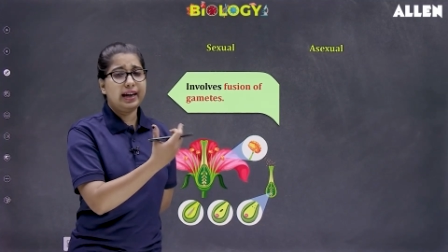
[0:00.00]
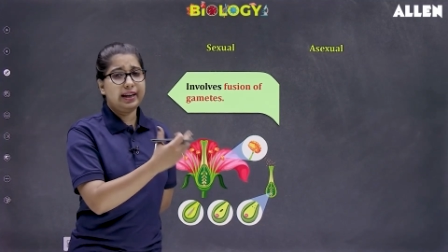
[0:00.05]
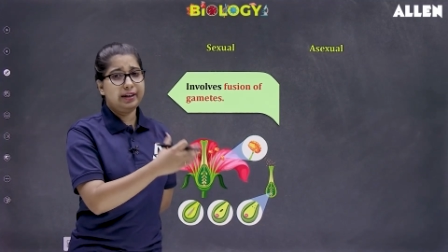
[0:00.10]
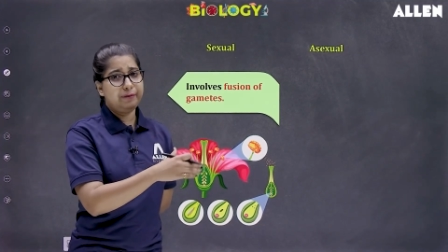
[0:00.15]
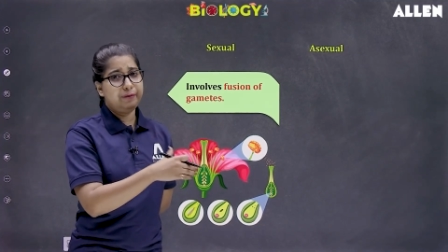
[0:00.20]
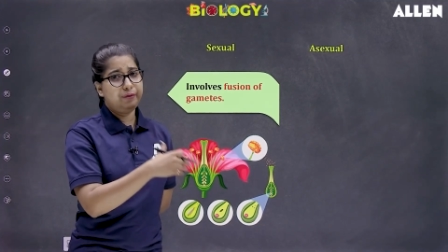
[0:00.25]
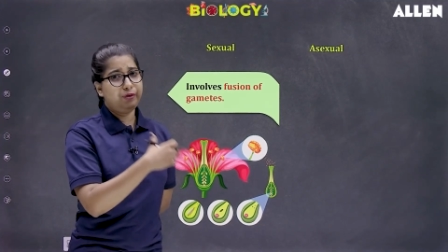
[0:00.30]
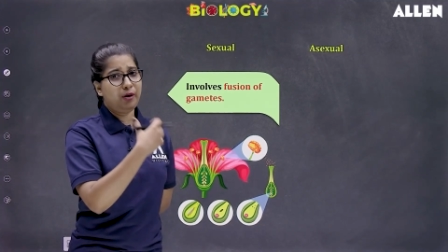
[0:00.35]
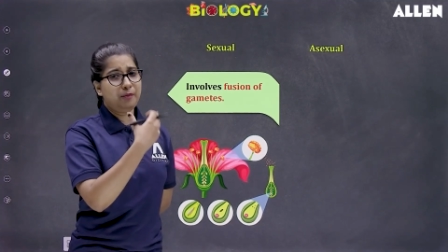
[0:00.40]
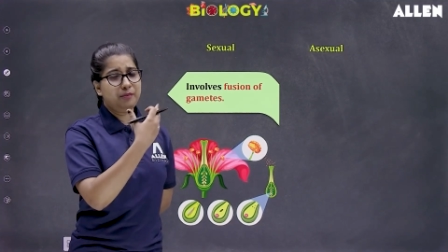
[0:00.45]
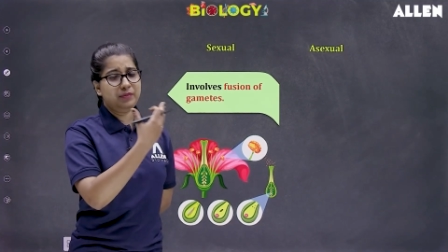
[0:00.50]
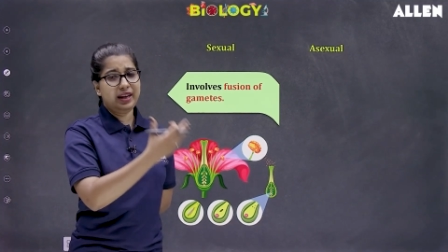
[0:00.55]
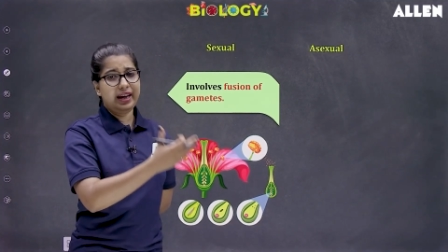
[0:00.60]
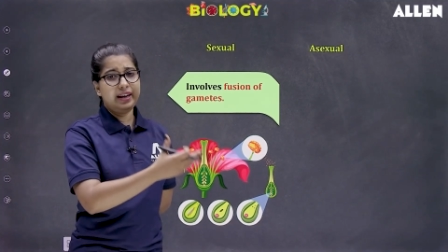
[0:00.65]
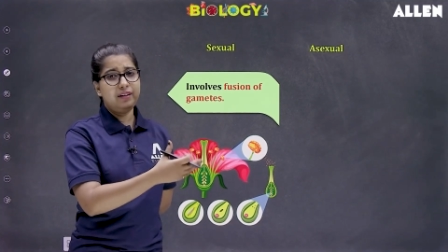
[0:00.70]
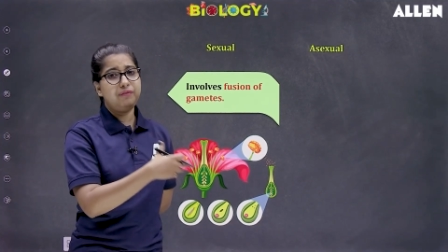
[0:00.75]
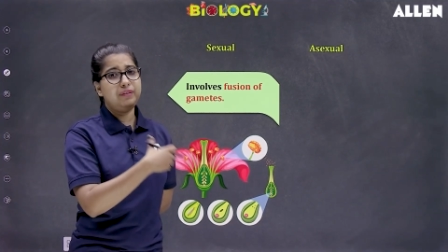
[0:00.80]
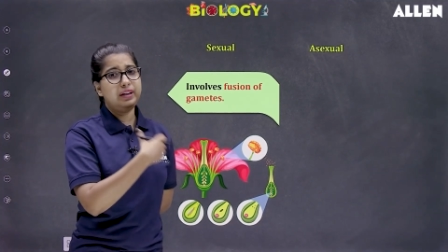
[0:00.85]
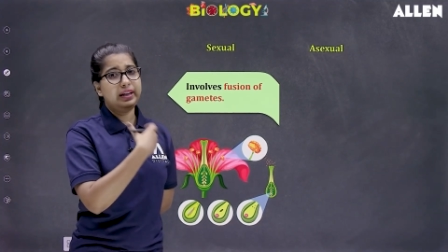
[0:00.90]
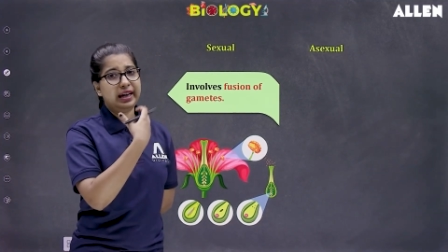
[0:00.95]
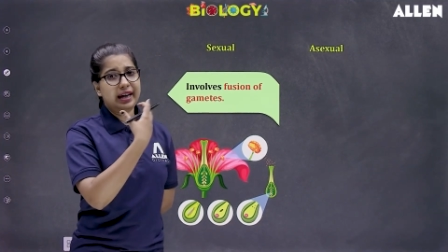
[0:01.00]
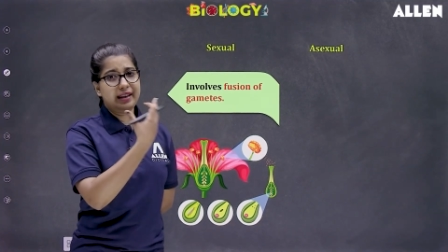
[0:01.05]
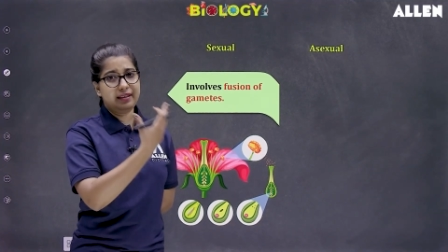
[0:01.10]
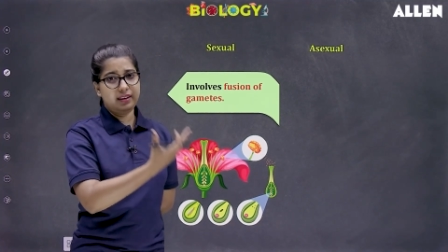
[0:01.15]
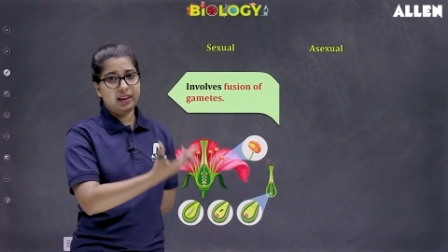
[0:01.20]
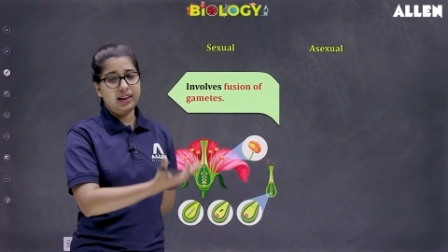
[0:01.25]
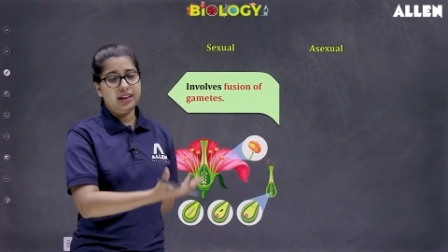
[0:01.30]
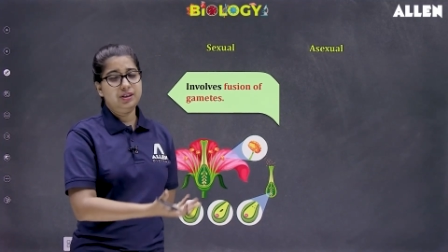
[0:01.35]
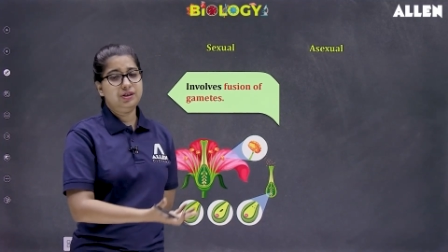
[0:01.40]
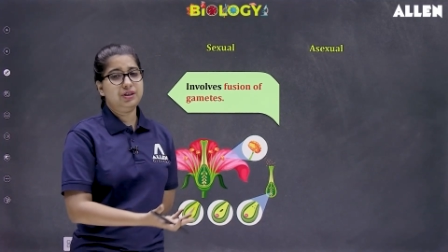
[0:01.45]
and from then we
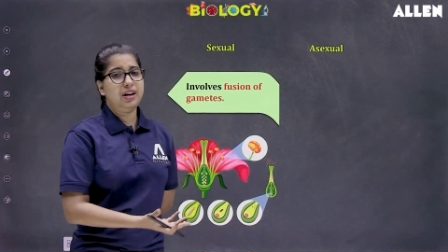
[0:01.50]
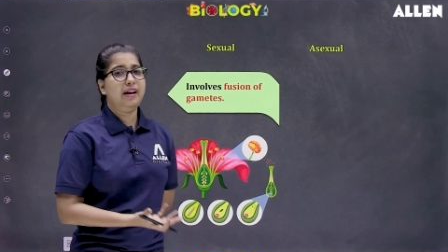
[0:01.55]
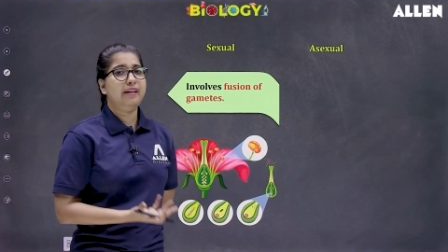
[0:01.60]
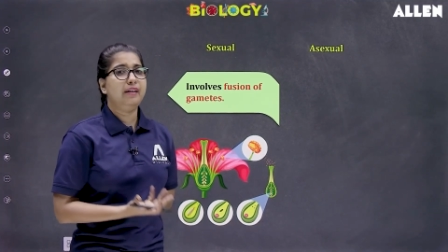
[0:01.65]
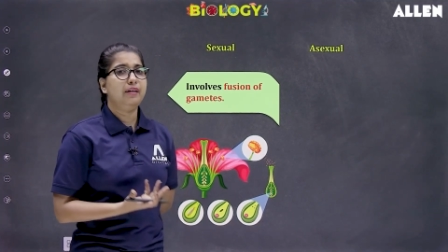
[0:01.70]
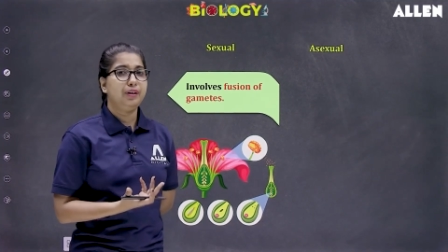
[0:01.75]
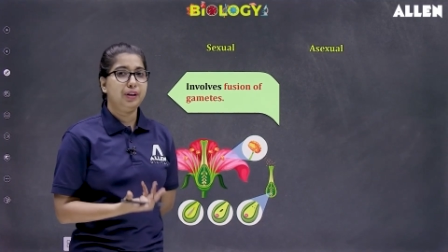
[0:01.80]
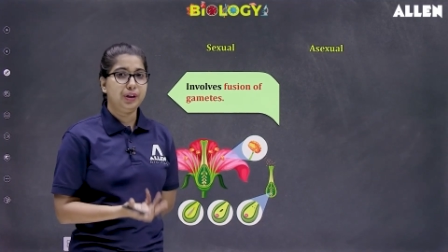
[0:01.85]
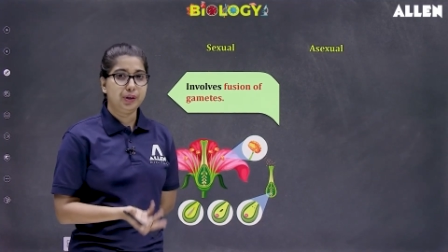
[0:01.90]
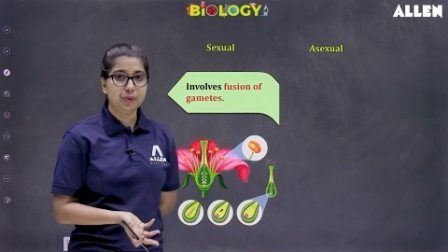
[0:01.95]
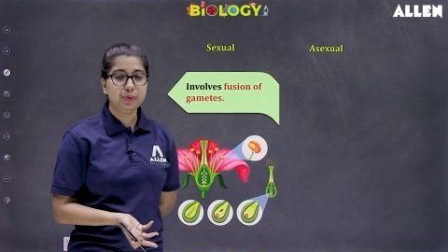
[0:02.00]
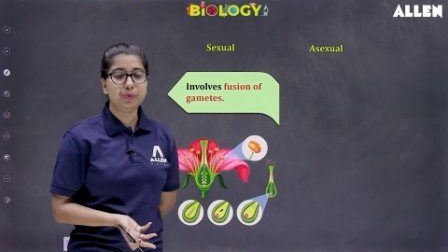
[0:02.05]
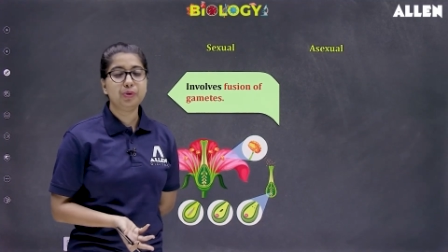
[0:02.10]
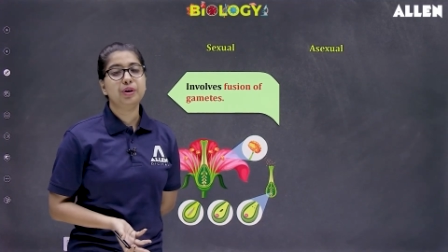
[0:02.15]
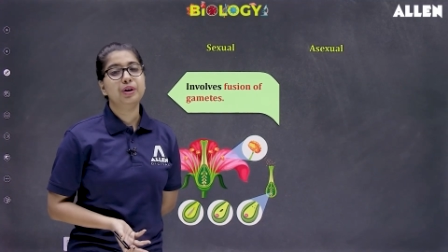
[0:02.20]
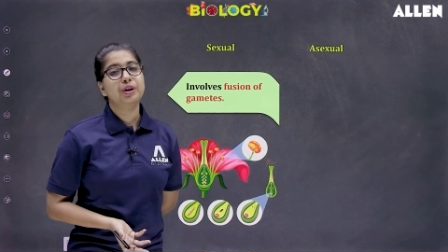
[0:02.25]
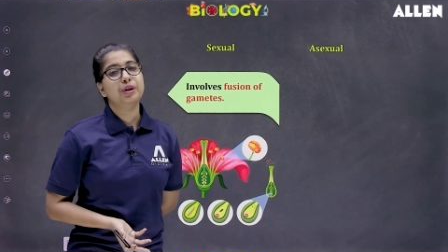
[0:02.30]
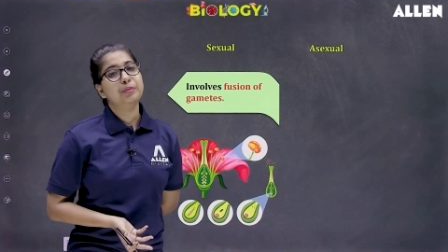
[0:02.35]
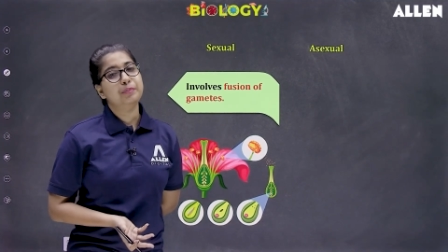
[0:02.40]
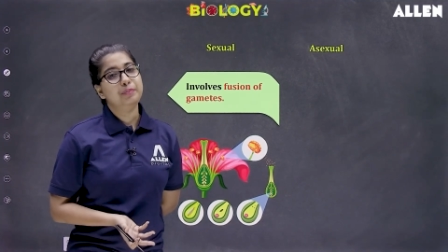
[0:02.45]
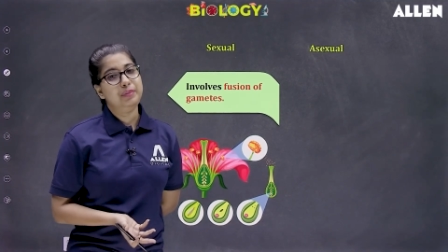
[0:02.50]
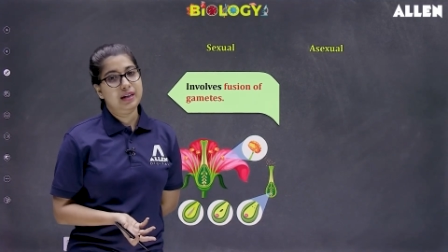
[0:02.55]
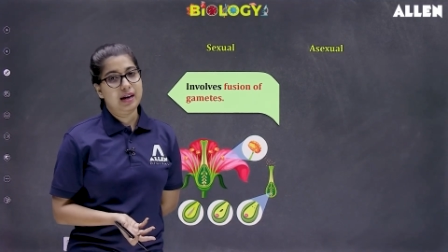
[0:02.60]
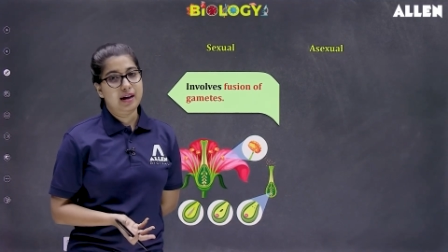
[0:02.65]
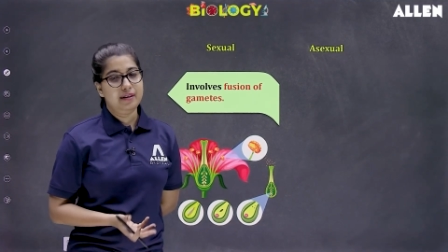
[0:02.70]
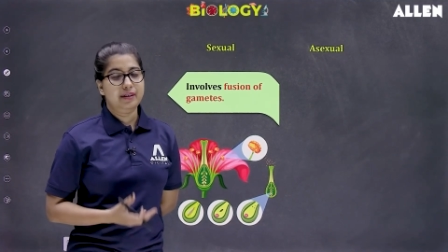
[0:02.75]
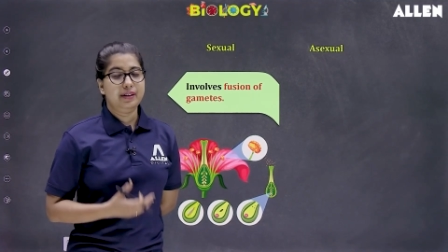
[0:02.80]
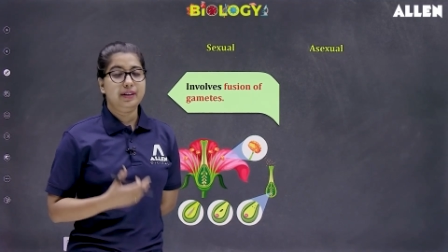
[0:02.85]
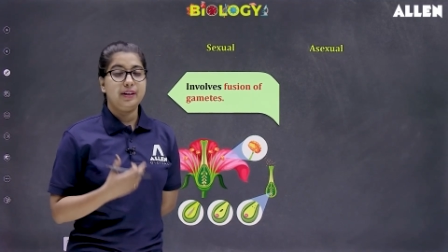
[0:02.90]
get the entire new plant.